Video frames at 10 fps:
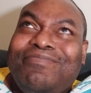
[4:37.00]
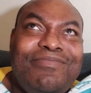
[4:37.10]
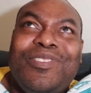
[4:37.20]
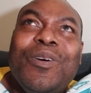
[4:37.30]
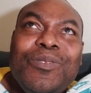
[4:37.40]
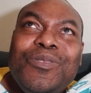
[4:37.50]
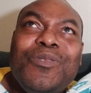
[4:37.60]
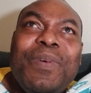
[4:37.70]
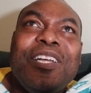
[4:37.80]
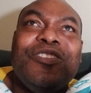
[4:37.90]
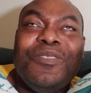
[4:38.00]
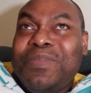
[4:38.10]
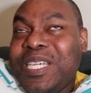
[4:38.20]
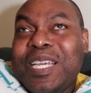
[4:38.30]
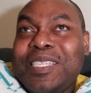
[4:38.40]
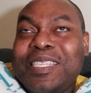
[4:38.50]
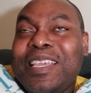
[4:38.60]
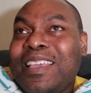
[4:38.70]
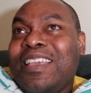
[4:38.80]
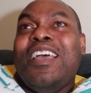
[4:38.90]
don't do sponsored because
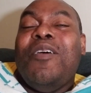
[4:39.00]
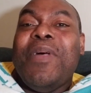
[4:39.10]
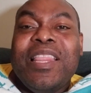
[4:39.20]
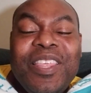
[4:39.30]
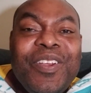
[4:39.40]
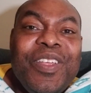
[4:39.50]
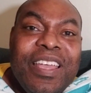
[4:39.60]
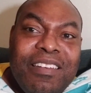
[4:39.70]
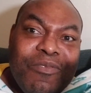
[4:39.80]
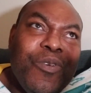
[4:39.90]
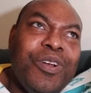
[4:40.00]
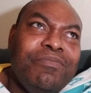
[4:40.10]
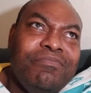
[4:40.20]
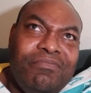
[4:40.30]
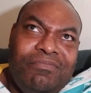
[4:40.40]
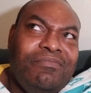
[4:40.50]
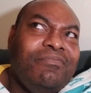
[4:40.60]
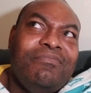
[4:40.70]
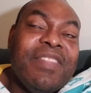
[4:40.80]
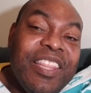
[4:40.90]
I'm not there yet, or
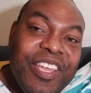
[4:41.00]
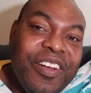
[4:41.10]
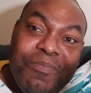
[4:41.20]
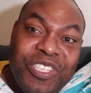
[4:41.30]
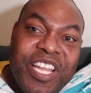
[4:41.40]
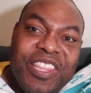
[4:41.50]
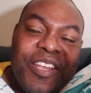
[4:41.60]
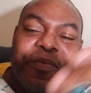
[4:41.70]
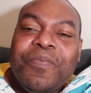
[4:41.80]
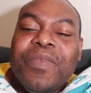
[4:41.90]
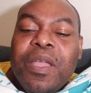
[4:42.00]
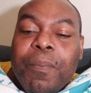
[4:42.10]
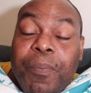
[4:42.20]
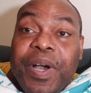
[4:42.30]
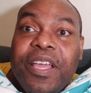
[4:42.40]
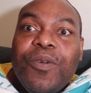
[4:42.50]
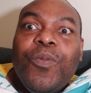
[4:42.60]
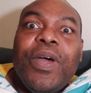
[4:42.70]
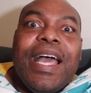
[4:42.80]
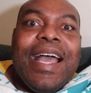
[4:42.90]
not there. I'm just not there. But
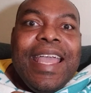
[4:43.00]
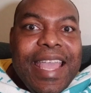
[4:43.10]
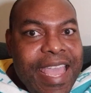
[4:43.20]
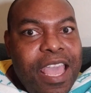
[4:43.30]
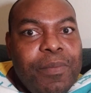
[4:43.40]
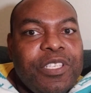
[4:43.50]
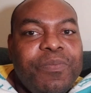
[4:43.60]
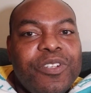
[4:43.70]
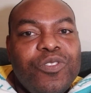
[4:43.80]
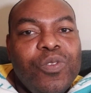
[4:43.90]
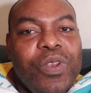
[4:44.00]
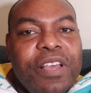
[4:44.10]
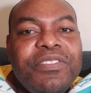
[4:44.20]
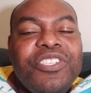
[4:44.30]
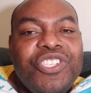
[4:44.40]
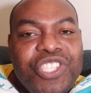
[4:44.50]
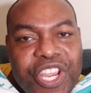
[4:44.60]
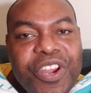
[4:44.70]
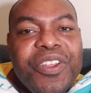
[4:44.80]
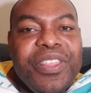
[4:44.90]
what I am is a person who loves to
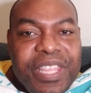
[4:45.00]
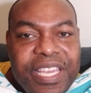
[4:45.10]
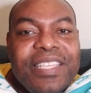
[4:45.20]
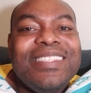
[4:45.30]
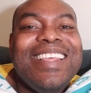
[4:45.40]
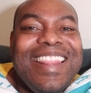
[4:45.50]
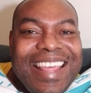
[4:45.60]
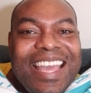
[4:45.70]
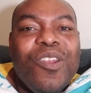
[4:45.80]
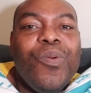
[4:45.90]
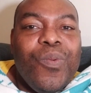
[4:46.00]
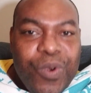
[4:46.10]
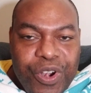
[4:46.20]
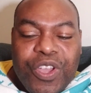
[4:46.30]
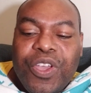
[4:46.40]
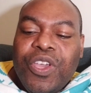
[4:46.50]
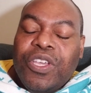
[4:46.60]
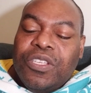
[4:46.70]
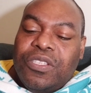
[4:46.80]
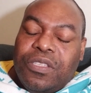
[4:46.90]
share things that work.
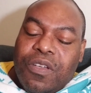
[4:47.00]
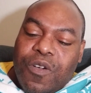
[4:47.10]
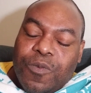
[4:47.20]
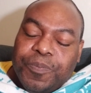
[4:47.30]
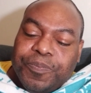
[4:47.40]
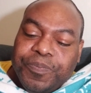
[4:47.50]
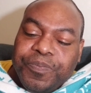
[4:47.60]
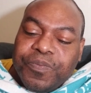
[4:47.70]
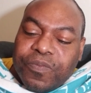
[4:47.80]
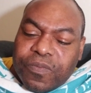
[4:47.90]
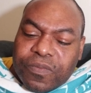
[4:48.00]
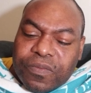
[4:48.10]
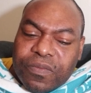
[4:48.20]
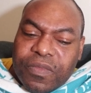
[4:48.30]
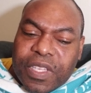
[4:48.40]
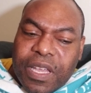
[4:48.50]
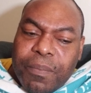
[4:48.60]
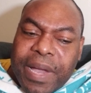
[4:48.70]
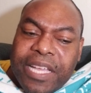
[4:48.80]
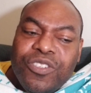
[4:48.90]
So,
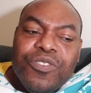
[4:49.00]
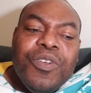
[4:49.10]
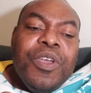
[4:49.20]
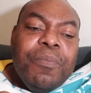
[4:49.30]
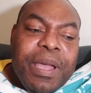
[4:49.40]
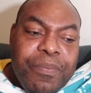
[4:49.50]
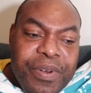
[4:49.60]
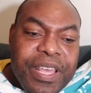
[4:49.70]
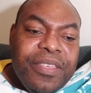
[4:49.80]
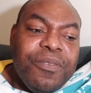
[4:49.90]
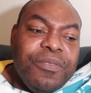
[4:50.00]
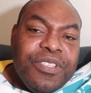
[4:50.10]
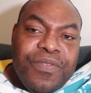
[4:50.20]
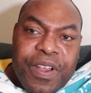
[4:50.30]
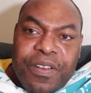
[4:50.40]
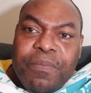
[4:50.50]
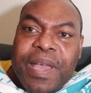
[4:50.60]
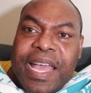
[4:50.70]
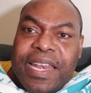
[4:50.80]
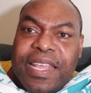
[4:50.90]
mind you, my breath was very
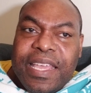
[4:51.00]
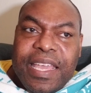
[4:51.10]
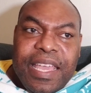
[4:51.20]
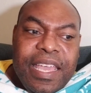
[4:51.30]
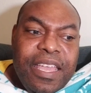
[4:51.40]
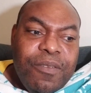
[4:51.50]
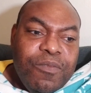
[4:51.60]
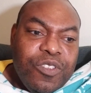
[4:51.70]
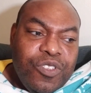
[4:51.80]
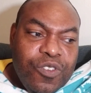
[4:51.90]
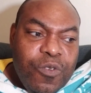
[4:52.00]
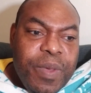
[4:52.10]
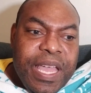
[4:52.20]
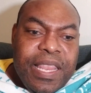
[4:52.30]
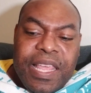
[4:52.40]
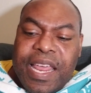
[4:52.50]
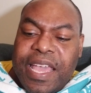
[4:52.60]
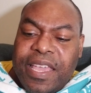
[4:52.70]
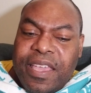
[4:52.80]
bad. It was so bad that